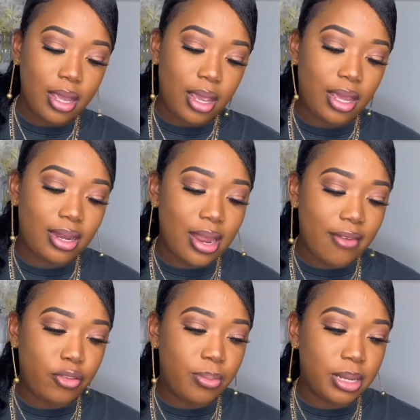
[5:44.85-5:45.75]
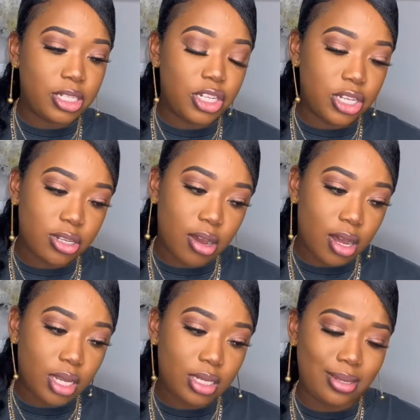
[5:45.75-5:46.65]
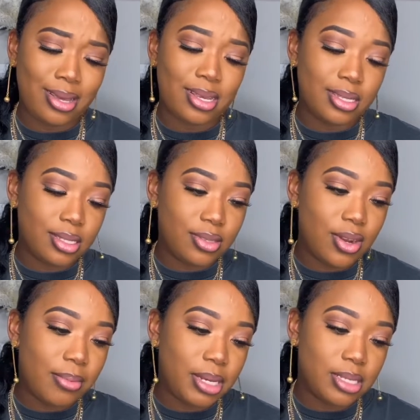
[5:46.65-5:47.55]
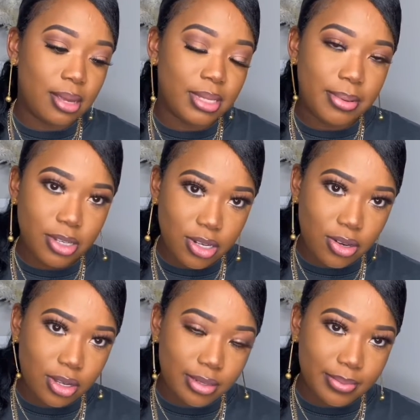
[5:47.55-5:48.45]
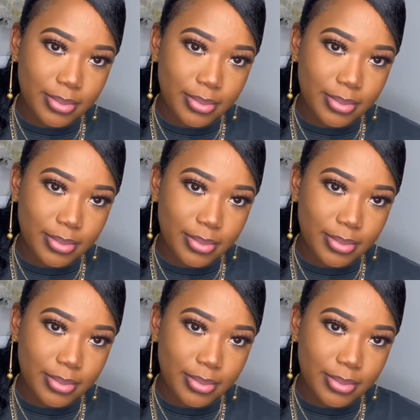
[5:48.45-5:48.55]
And have you been cheated on? Yes. You know how many times I've been cheated on?